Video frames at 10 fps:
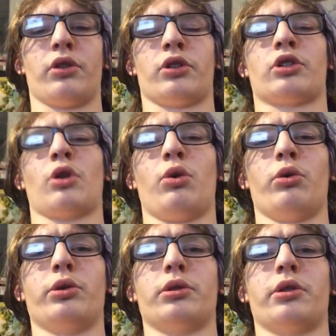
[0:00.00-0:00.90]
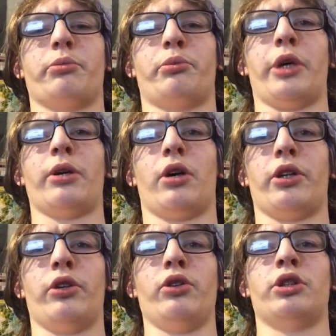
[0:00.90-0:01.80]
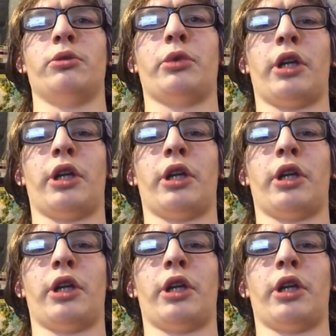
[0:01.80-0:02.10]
so big on YouTube,